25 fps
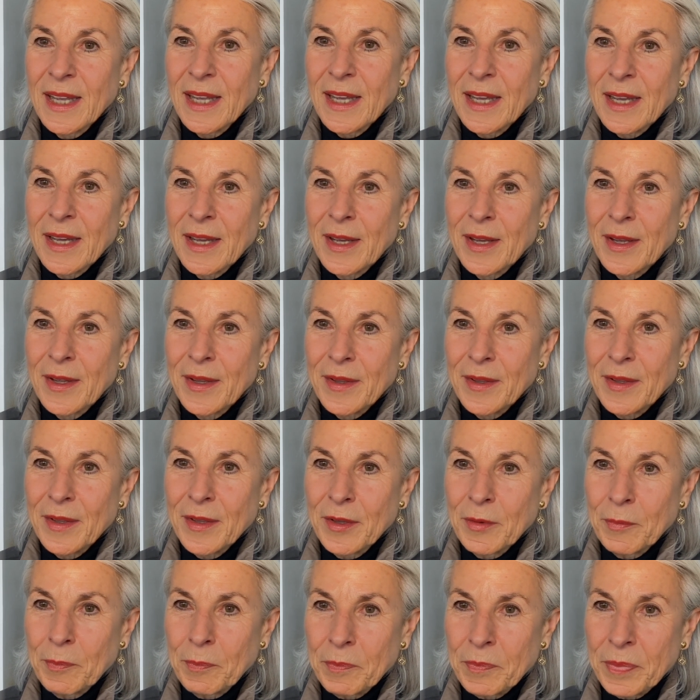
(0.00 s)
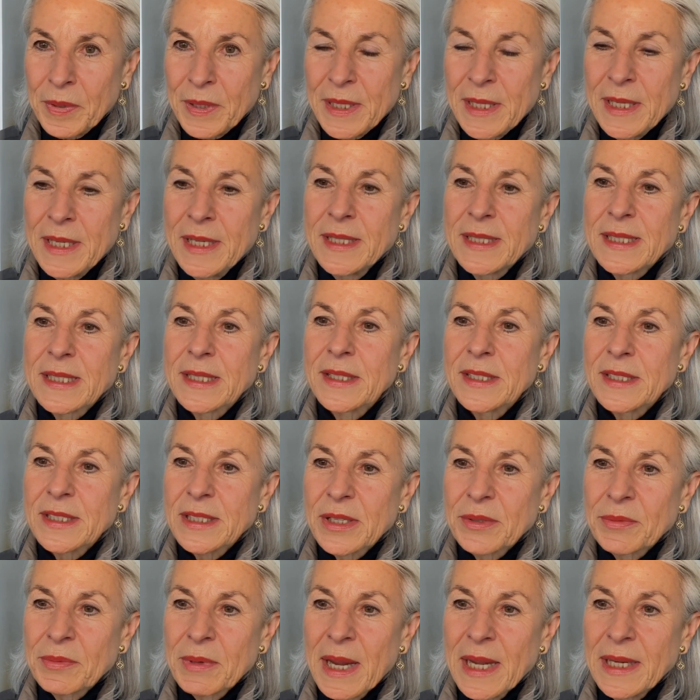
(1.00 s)
the peace, the
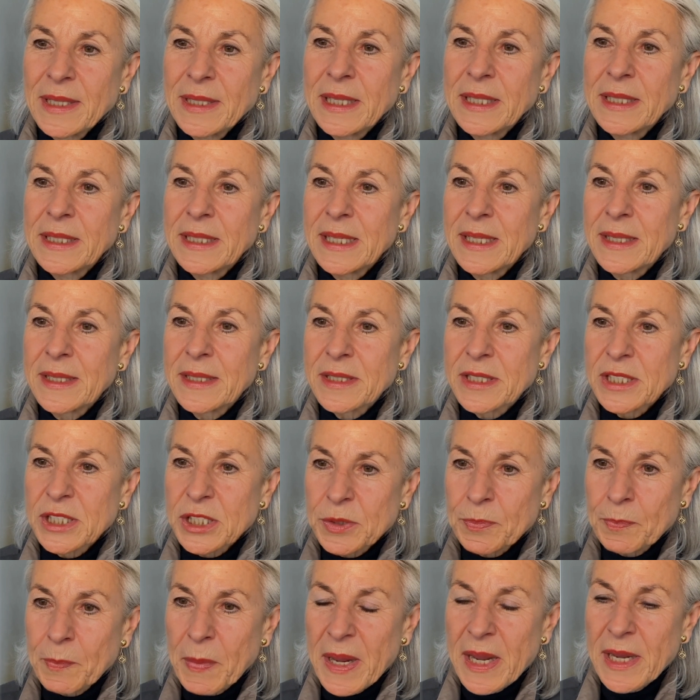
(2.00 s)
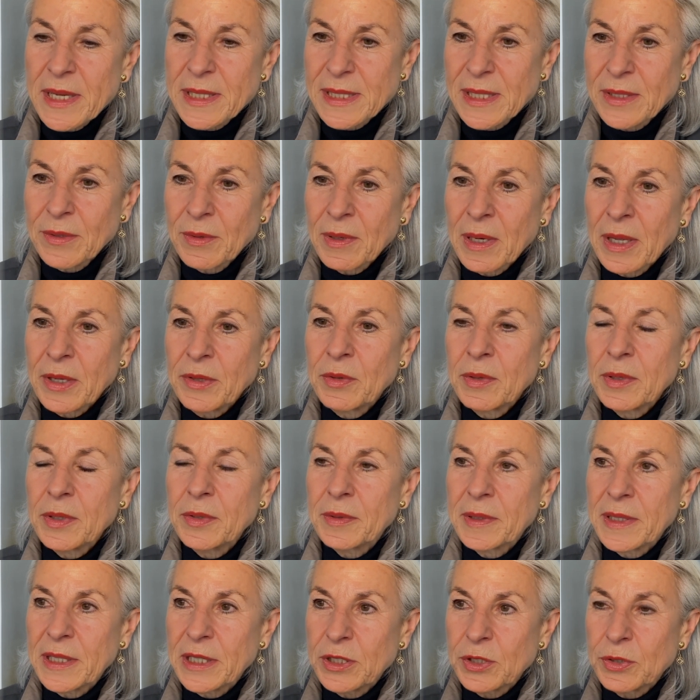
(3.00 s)
serenity, the space in your life. You're
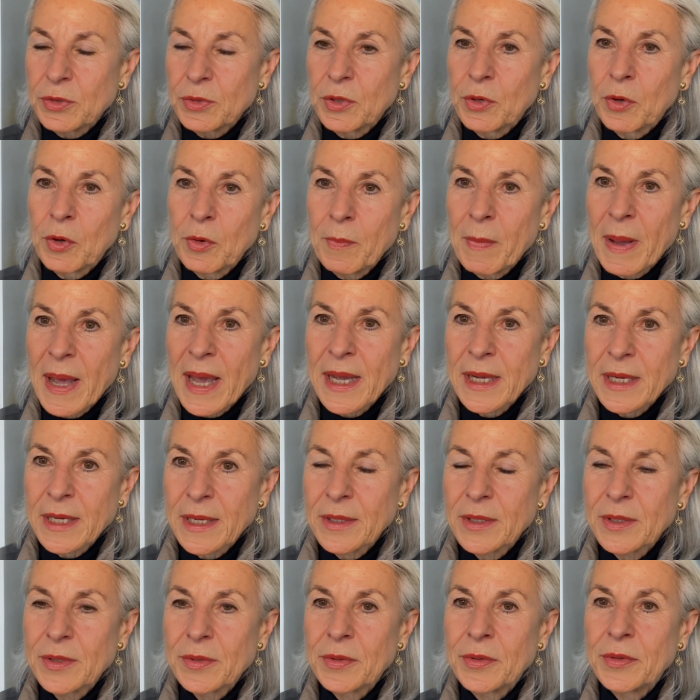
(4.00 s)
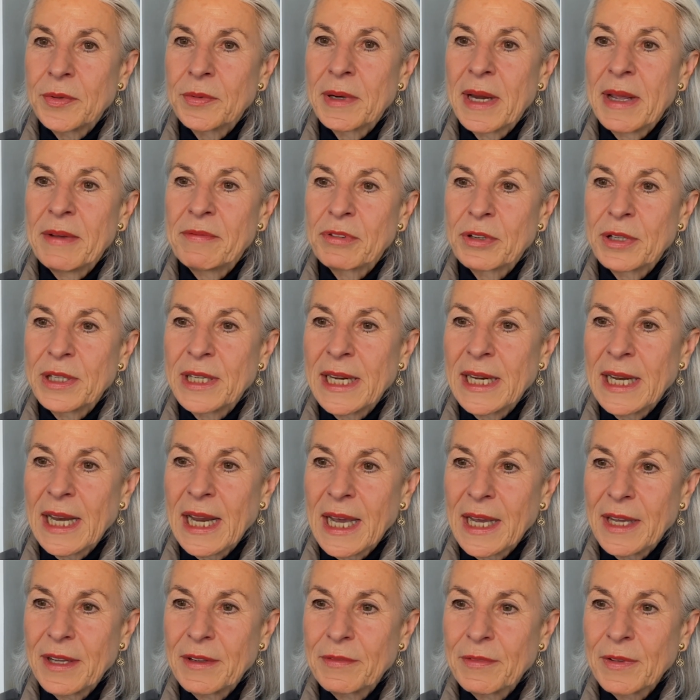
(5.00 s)
going to go back to your everyday
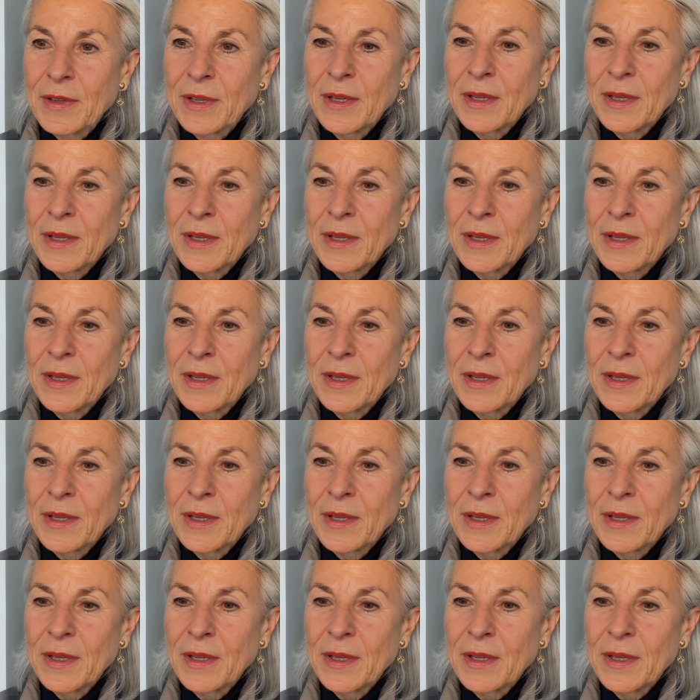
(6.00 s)
life.